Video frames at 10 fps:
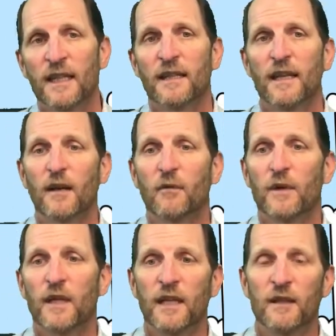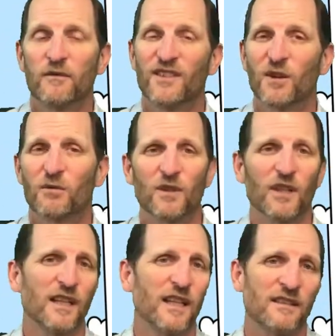that we don't
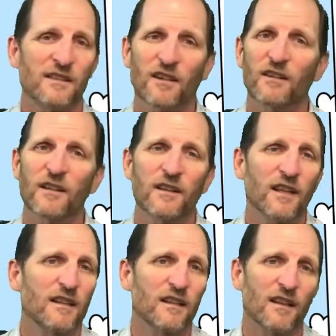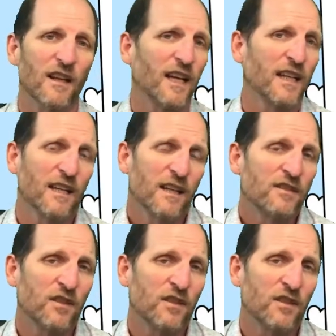really necessarily think the client needs